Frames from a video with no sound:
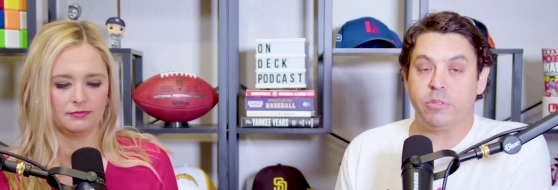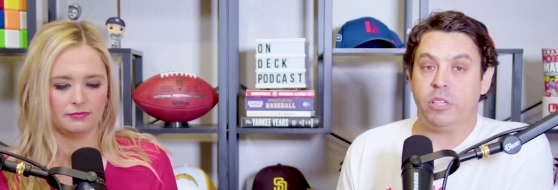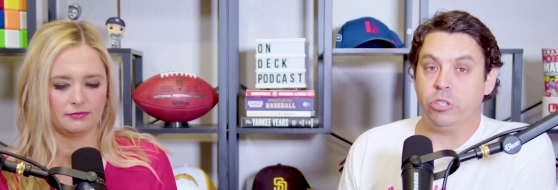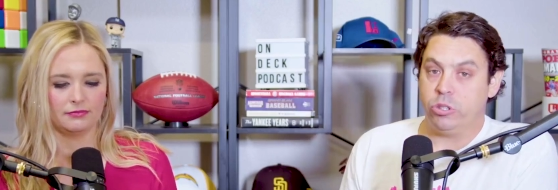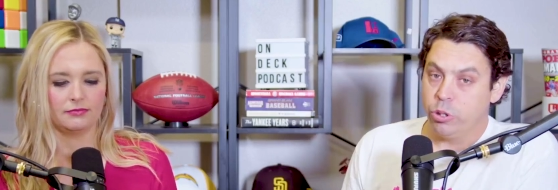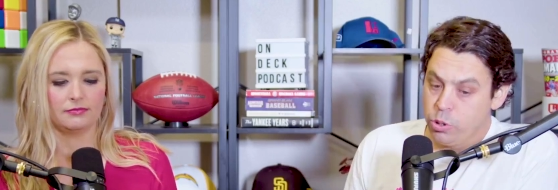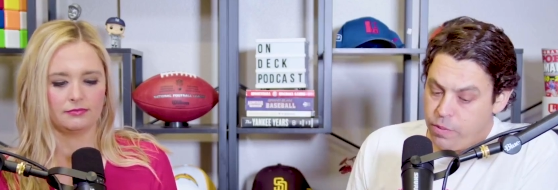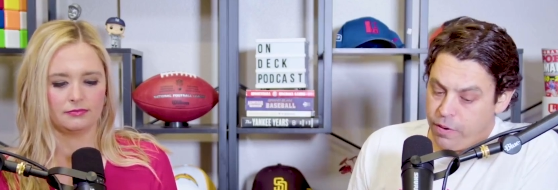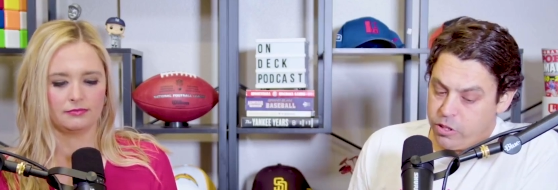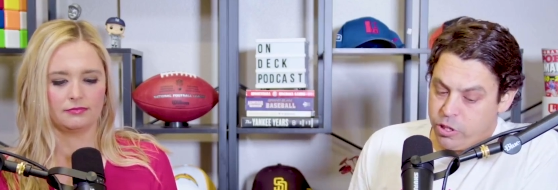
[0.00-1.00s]
Speaker 1: He's
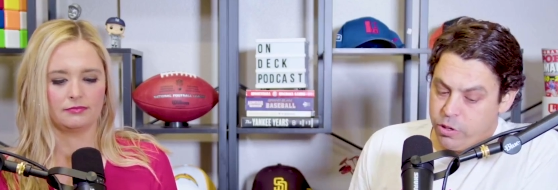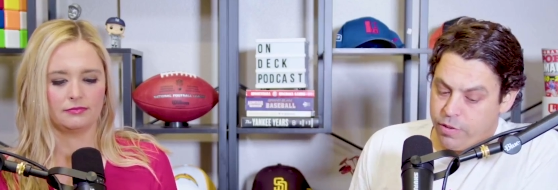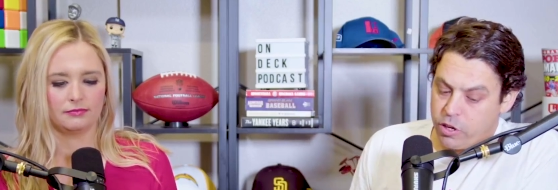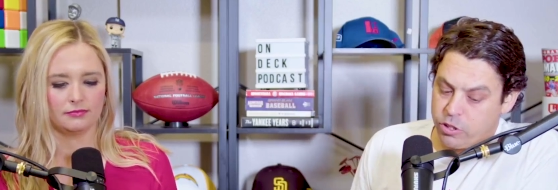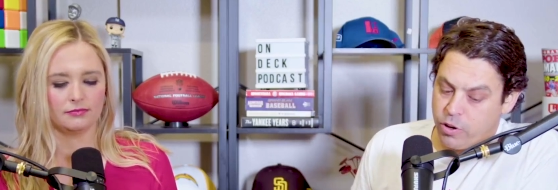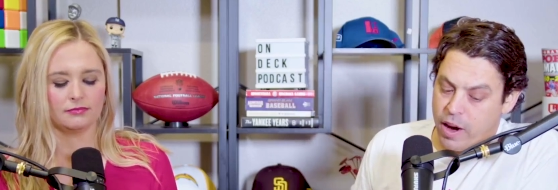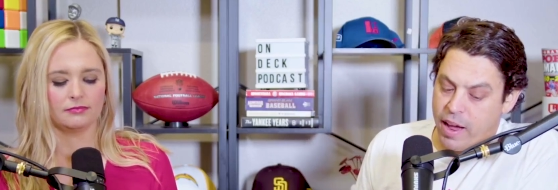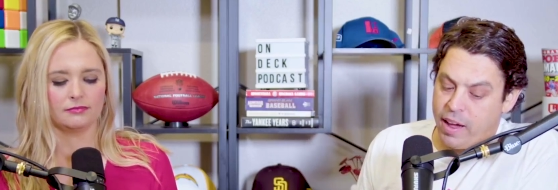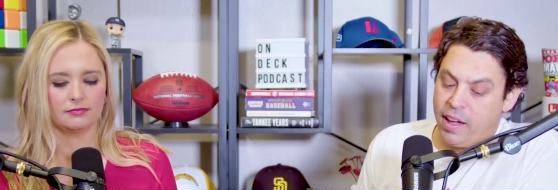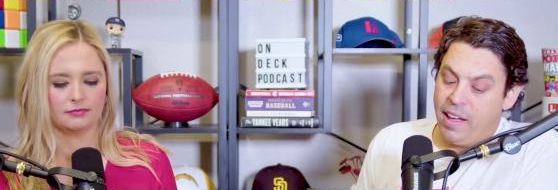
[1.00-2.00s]
two for two versus
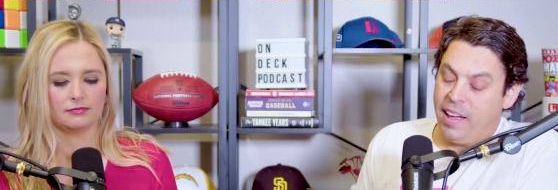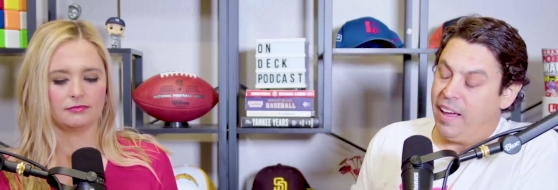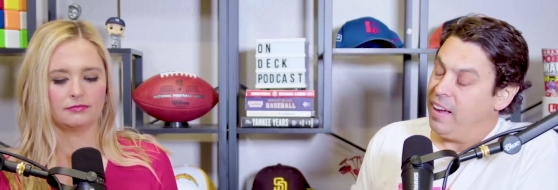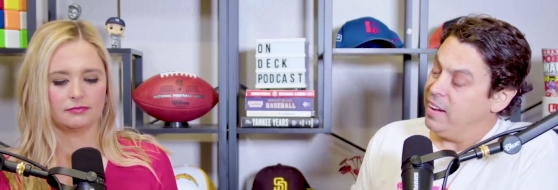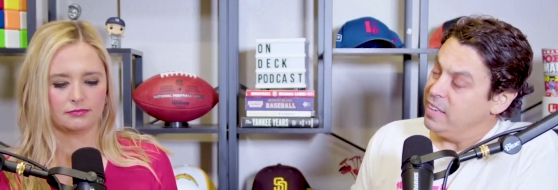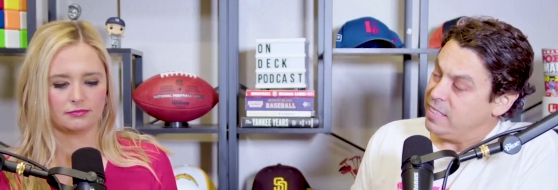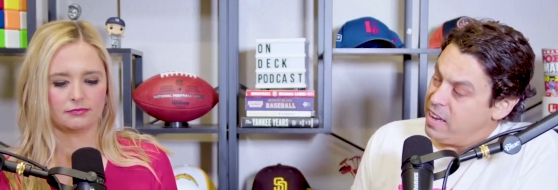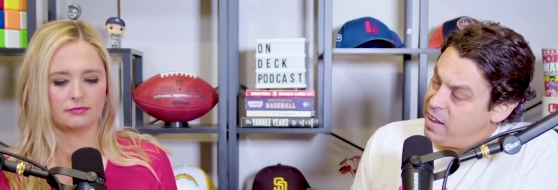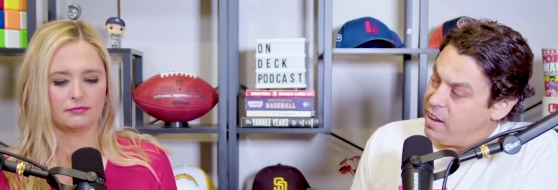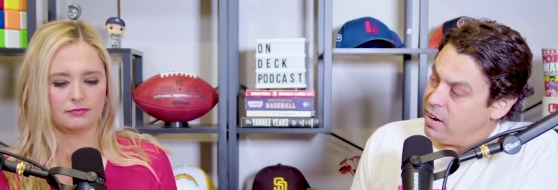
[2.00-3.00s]
Gray, and he has
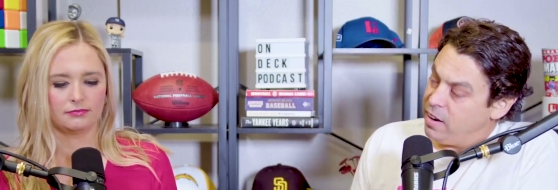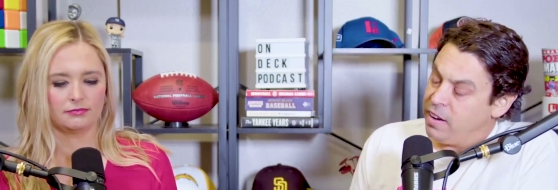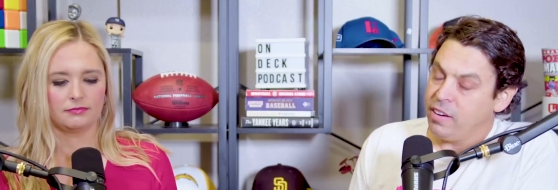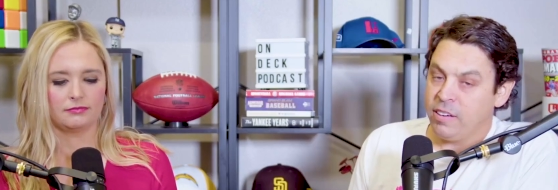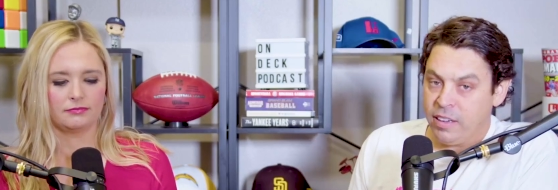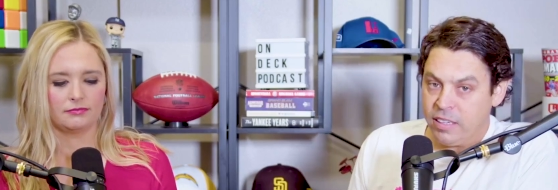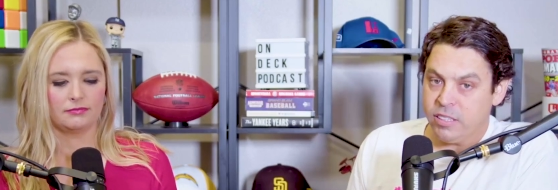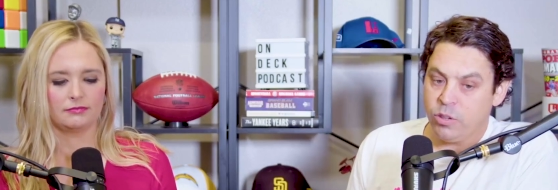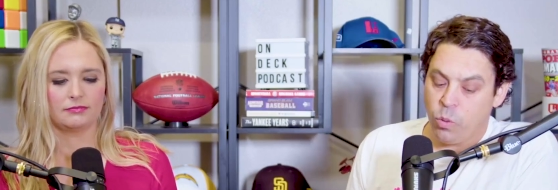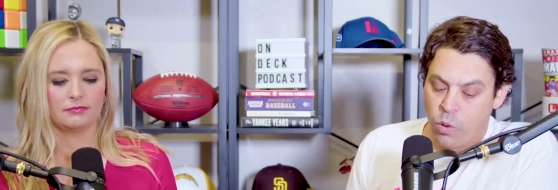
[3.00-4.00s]
hit at
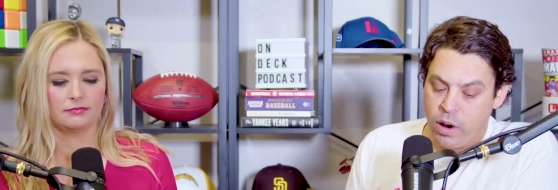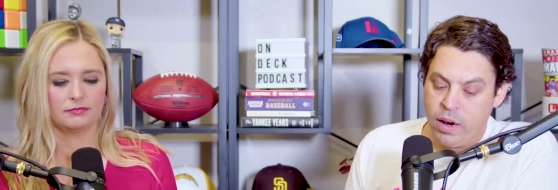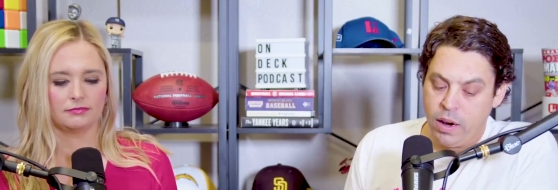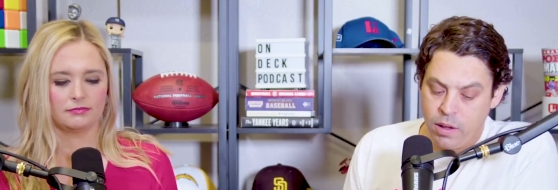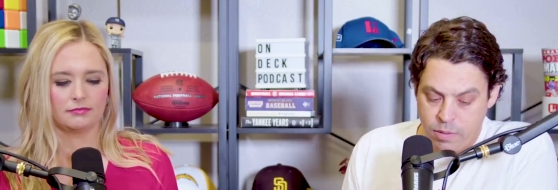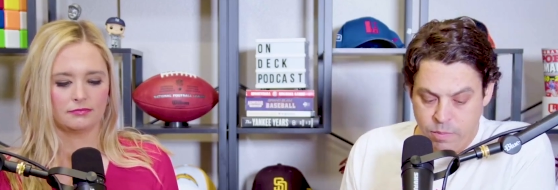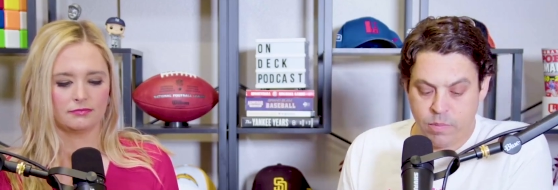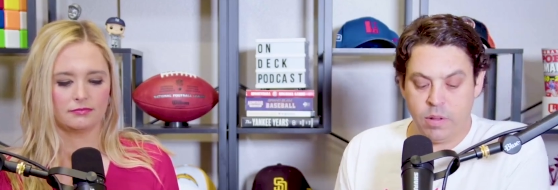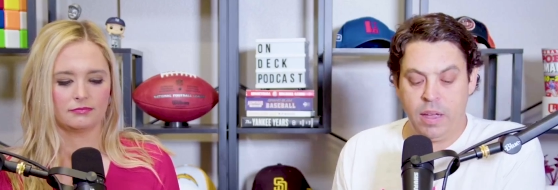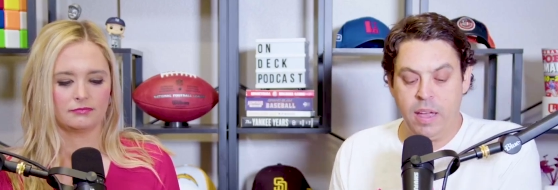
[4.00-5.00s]
least one
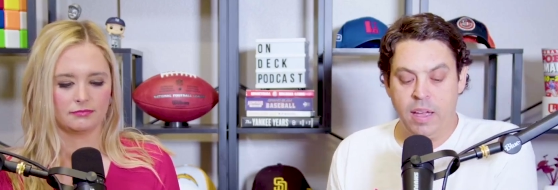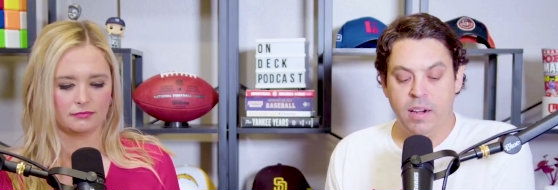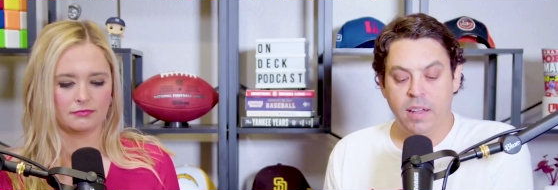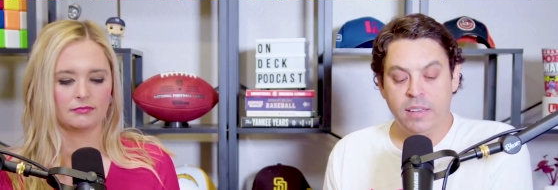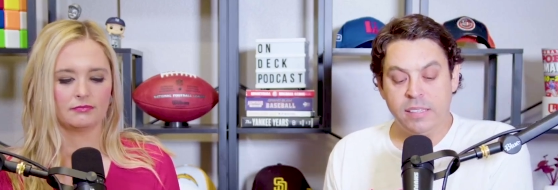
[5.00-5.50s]
hit in